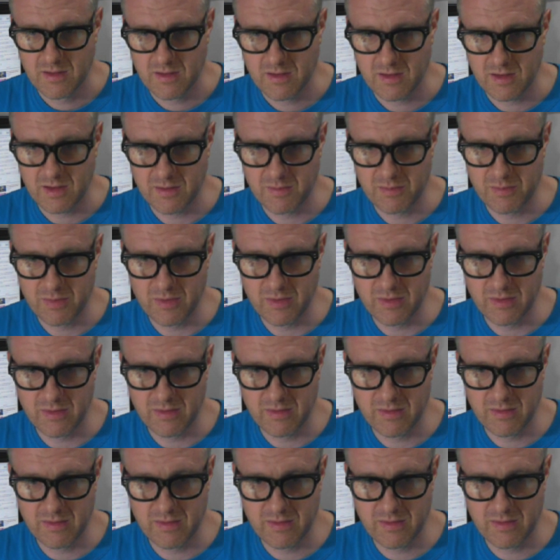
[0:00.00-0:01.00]
I'm going to put
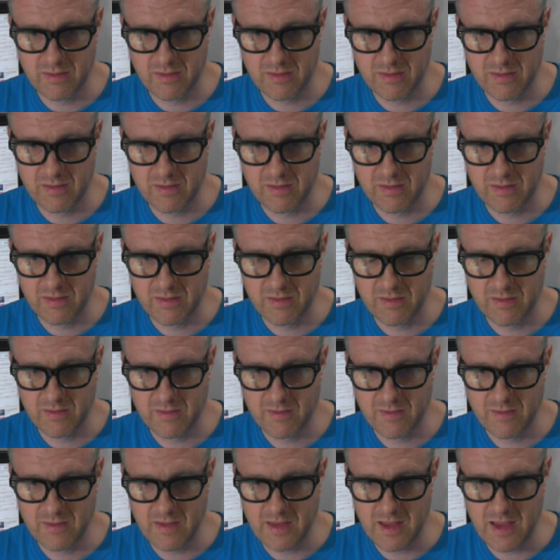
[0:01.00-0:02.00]

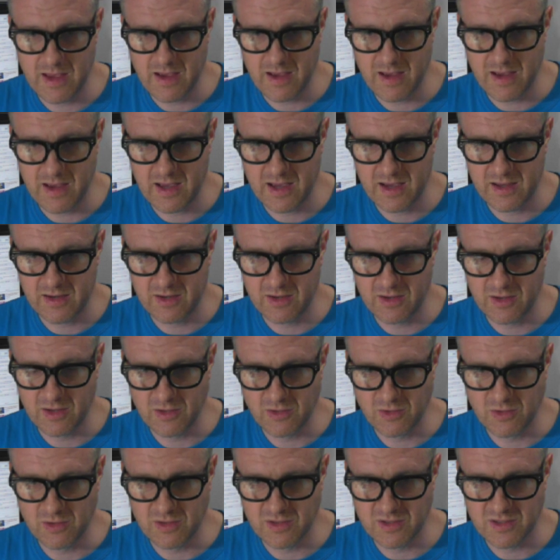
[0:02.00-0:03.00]
Now, how did I
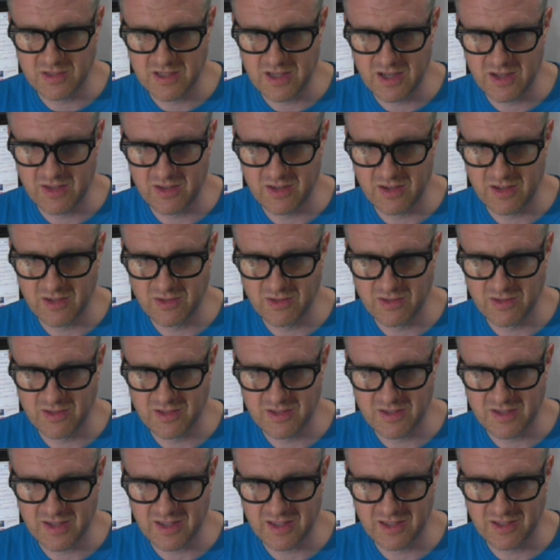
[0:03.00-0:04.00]
do this? How did I do
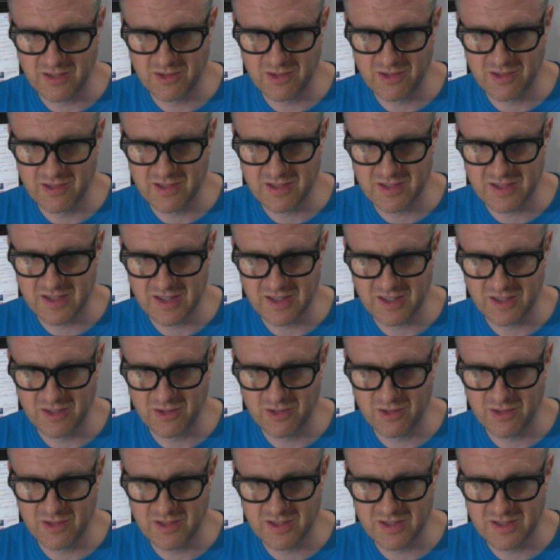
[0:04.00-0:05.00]
this? I can do this. I can
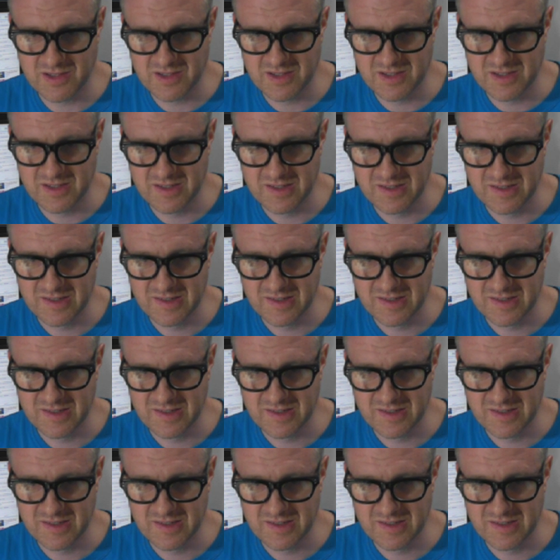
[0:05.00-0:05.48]
do this.